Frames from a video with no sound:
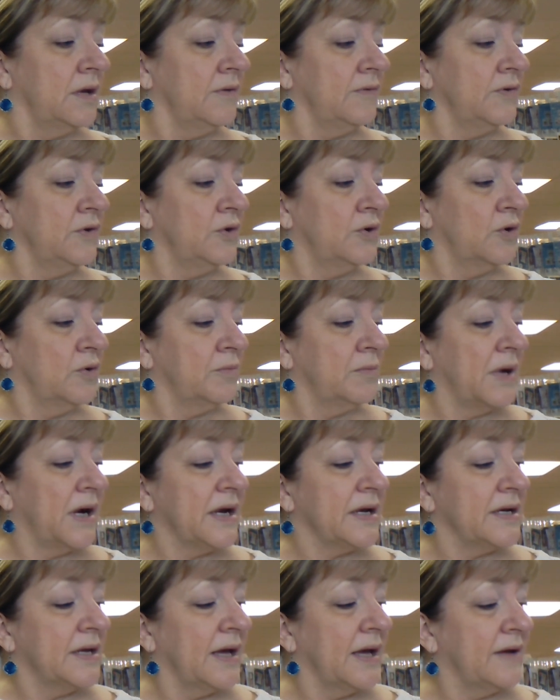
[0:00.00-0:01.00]
you don't
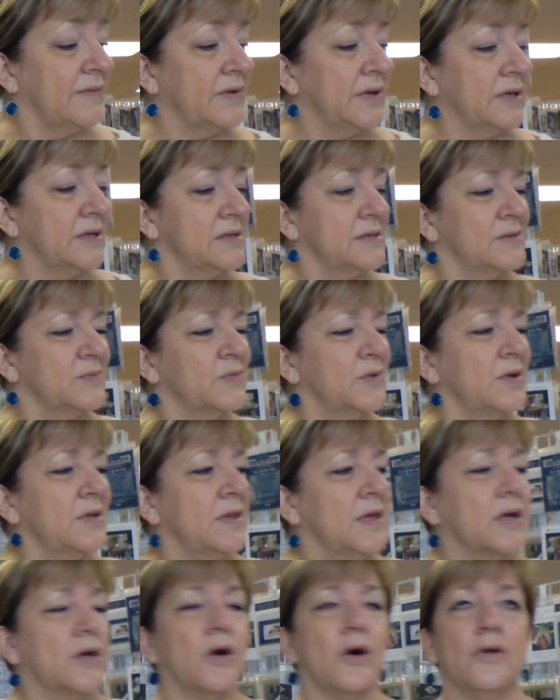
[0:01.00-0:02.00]
mind having, what do
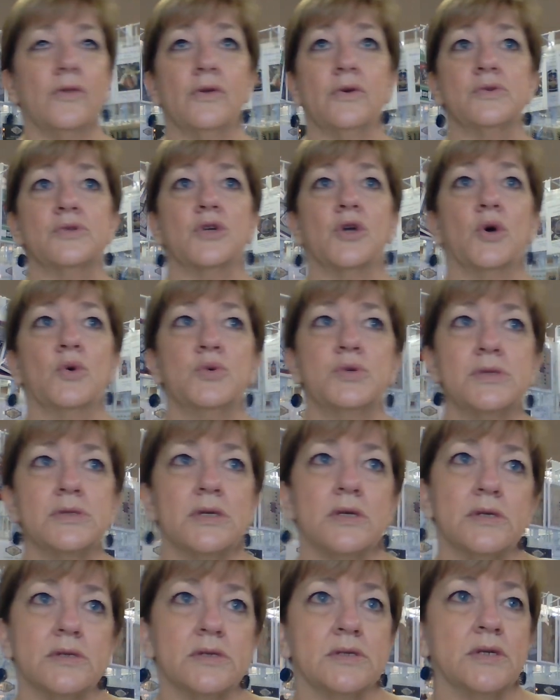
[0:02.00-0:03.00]
they call those, ghost
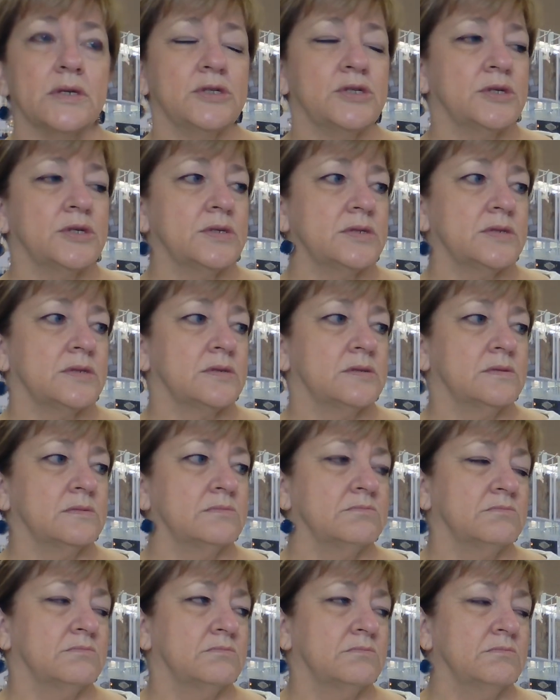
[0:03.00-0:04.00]
stitches,
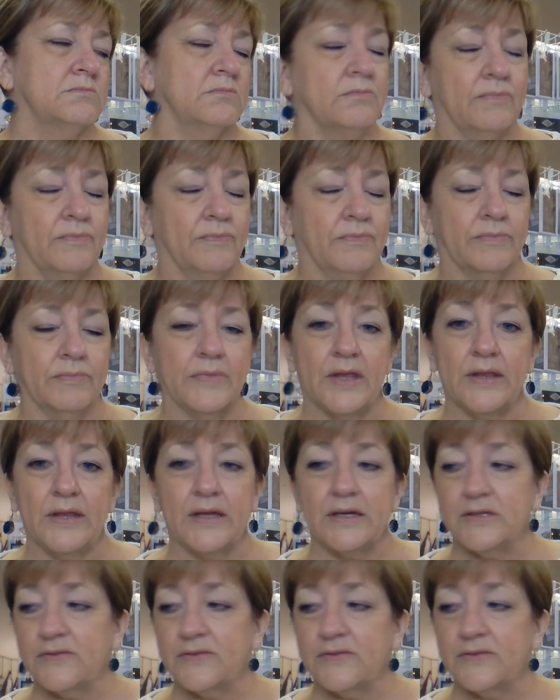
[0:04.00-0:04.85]
then that's